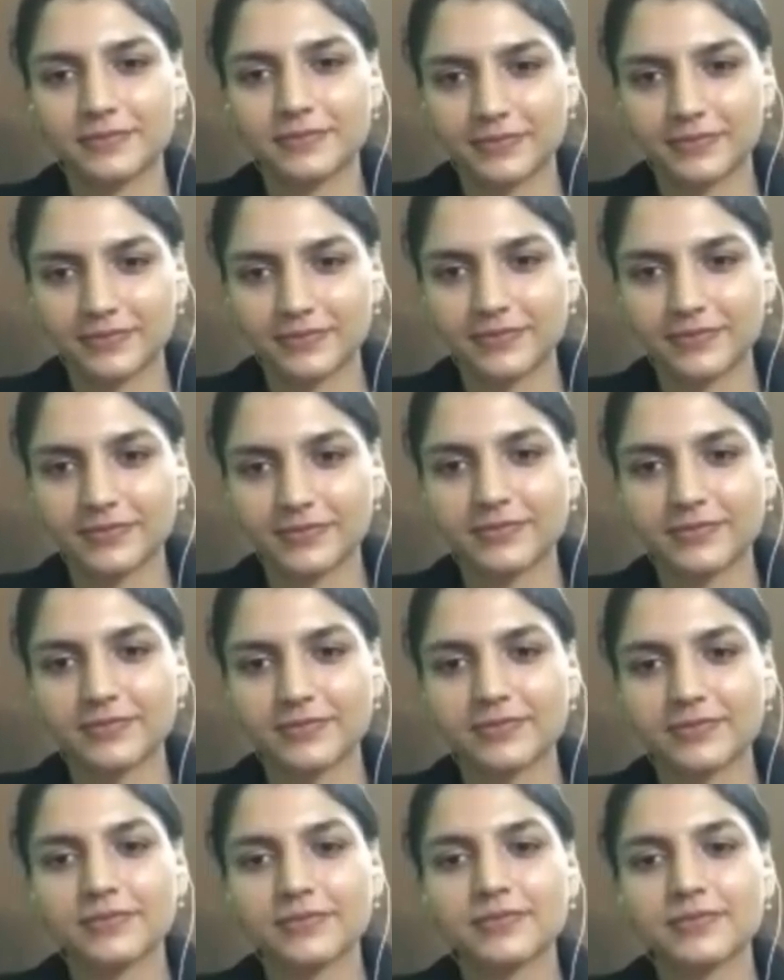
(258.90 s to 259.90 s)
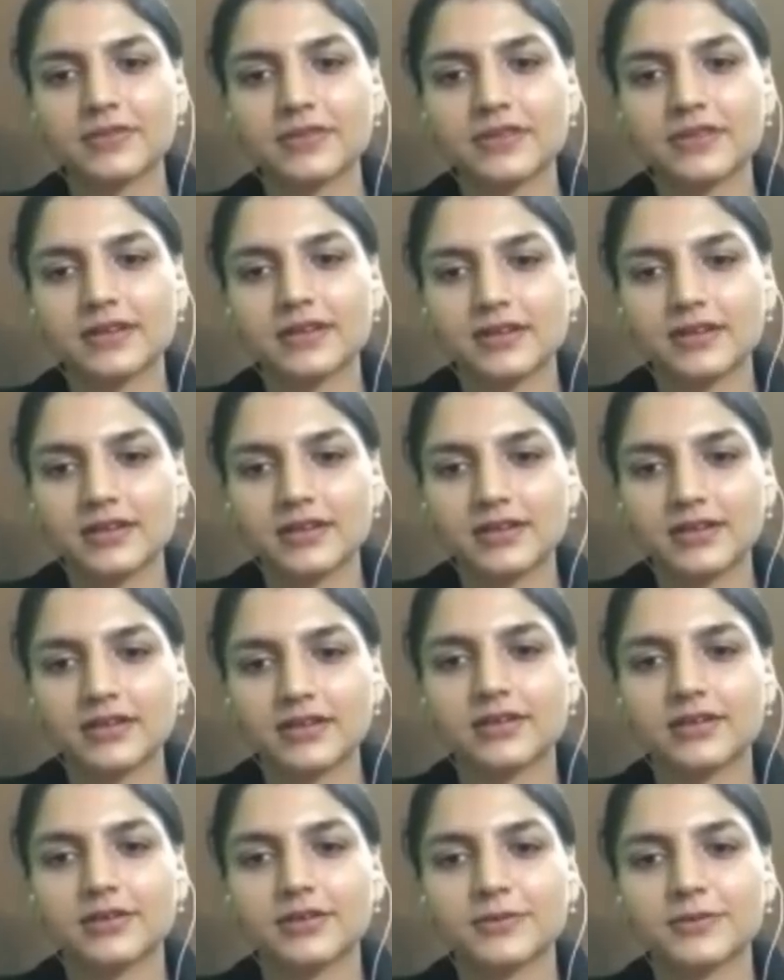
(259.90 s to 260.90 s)

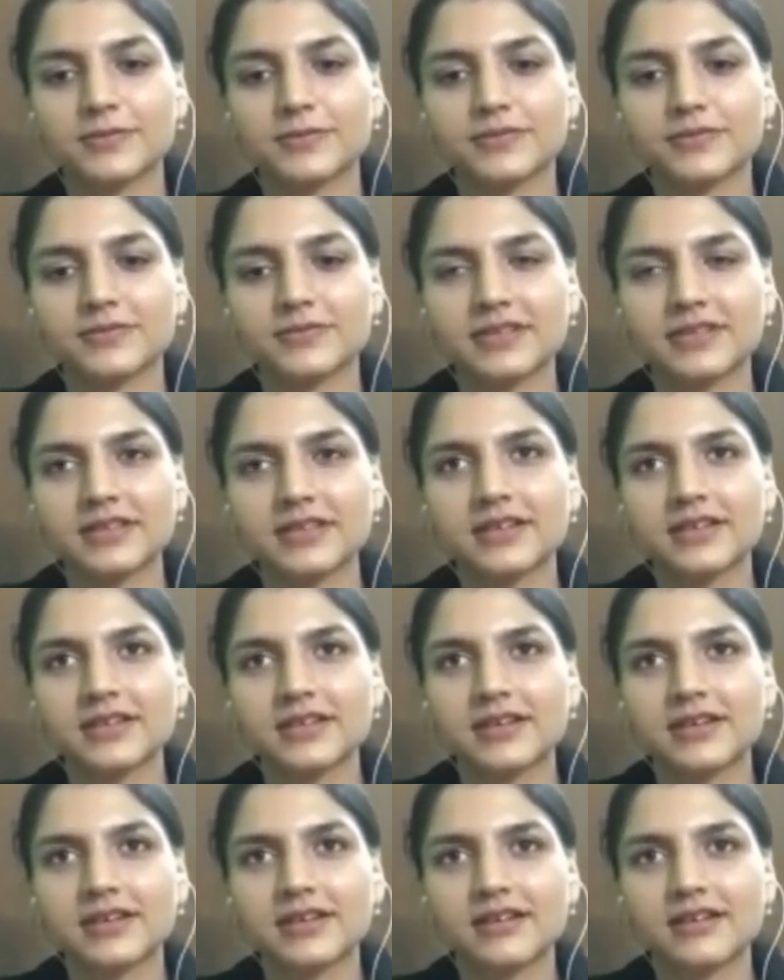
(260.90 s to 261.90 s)
Nothing is said.